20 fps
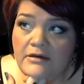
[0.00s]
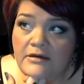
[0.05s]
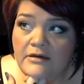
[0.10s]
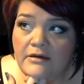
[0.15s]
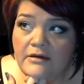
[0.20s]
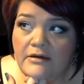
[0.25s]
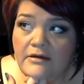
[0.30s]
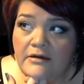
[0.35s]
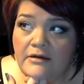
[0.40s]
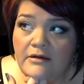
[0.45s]

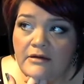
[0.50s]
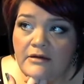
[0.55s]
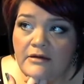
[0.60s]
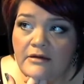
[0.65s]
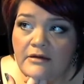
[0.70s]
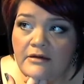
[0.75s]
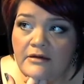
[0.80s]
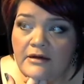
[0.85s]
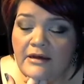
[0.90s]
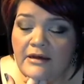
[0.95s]

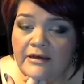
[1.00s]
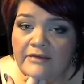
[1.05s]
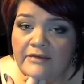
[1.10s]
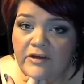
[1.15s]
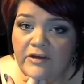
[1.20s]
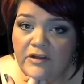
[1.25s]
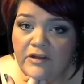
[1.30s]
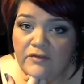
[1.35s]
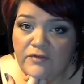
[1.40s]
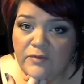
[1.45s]
Uh, I'll give
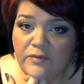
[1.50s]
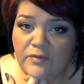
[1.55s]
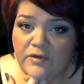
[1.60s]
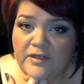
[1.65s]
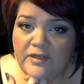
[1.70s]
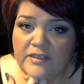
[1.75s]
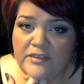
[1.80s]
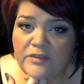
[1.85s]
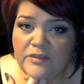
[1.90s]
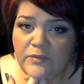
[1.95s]
y'all a few more
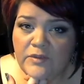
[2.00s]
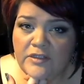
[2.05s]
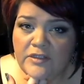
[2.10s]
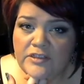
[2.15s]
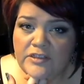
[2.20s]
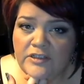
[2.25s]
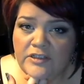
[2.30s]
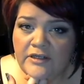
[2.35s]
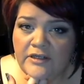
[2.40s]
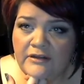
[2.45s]
days to
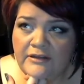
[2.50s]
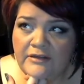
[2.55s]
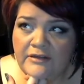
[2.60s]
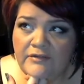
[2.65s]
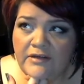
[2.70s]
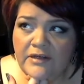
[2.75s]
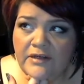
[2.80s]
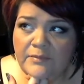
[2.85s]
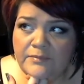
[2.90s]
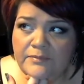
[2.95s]
watch it. I'll leave
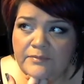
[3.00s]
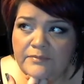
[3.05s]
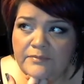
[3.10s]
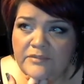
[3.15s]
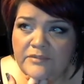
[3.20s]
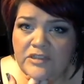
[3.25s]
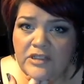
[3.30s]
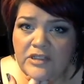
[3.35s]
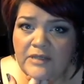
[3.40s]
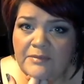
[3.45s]
it up
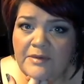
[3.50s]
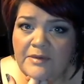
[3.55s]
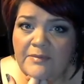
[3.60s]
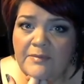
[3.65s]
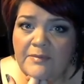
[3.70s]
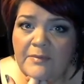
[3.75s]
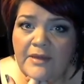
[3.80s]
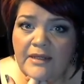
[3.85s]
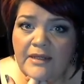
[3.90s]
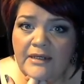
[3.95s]
to like
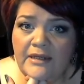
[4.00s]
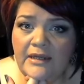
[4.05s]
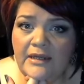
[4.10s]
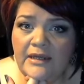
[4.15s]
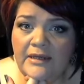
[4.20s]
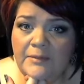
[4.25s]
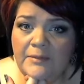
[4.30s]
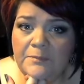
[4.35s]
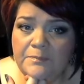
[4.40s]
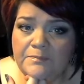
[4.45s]
maybe
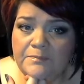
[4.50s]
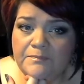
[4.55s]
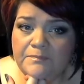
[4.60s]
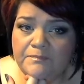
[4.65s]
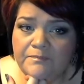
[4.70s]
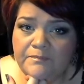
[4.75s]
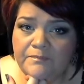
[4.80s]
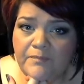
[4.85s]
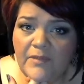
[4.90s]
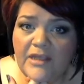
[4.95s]
Monday.
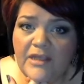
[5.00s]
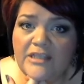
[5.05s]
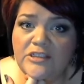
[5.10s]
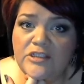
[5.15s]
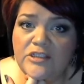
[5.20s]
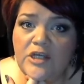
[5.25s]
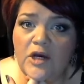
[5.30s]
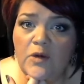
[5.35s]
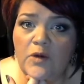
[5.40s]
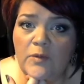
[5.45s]
It's
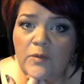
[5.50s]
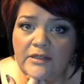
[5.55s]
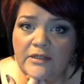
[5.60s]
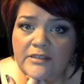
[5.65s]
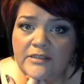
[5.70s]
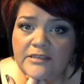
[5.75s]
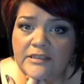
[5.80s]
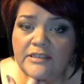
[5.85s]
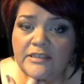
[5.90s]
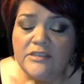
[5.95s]
going.
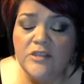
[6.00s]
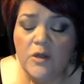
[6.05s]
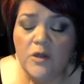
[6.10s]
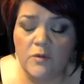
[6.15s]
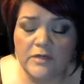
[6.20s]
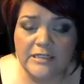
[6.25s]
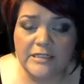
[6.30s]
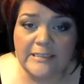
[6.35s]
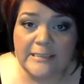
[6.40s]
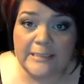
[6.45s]
It, it's
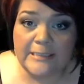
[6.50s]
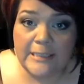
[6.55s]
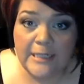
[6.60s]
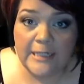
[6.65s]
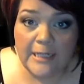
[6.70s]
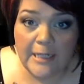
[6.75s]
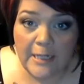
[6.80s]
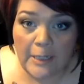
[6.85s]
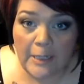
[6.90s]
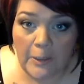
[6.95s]
going
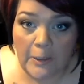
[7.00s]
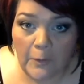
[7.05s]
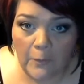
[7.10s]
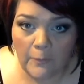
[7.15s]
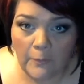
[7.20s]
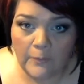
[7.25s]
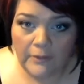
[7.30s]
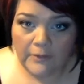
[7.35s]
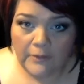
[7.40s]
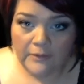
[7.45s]

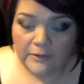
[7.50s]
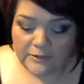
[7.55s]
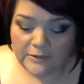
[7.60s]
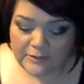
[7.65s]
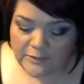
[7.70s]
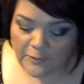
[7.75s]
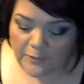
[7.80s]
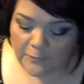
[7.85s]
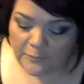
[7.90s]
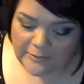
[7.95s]
down
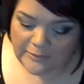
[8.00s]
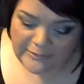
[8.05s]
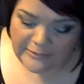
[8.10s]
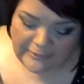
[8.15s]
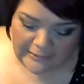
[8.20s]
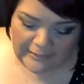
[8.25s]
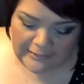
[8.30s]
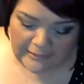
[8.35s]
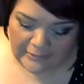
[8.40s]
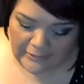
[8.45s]
going
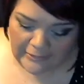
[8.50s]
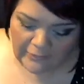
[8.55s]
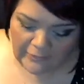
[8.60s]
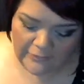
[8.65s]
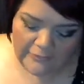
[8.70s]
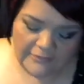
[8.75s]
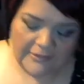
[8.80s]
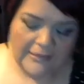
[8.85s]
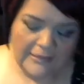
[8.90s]
down.